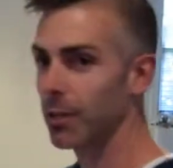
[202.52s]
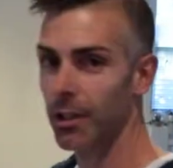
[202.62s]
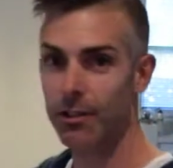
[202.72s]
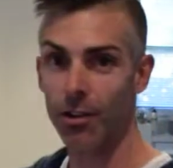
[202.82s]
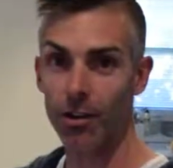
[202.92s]
get
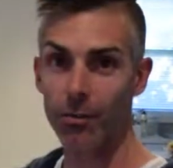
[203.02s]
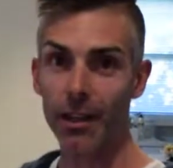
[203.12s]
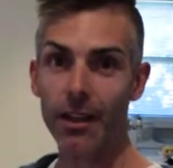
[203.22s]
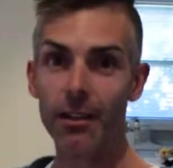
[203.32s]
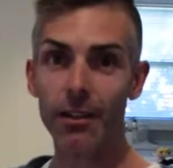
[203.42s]
excited
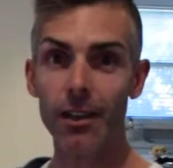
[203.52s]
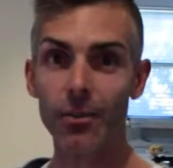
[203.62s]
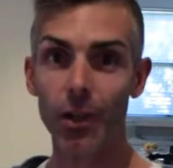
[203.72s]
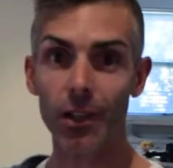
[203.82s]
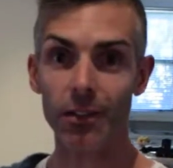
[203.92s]
about that, as
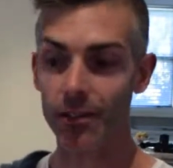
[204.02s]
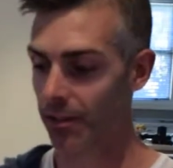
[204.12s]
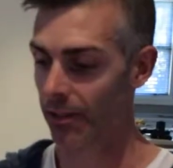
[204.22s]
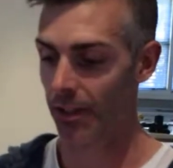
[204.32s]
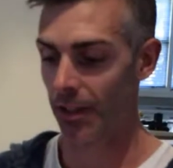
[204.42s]
well
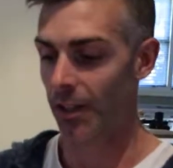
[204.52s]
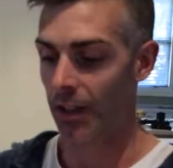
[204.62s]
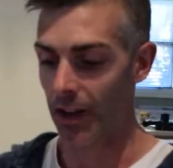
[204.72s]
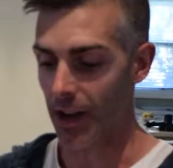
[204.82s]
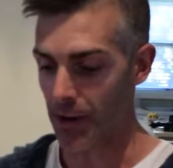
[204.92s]
as
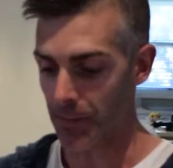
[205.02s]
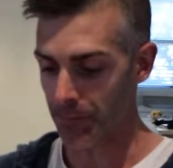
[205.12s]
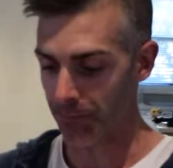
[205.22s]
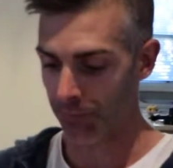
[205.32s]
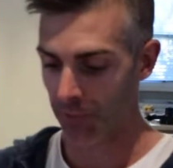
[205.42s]

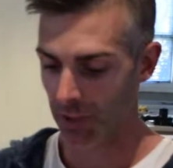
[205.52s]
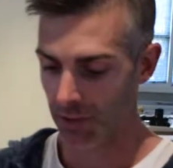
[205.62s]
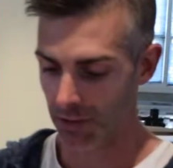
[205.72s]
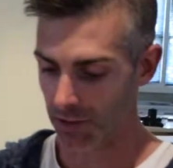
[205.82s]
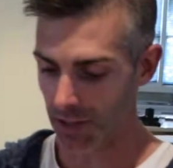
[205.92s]

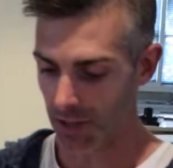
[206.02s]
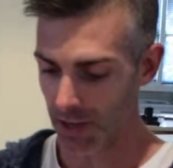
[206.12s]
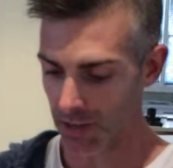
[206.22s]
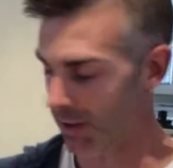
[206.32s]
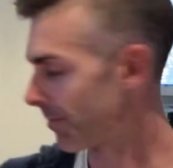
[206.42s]
just getting
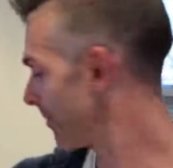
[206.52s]
out there.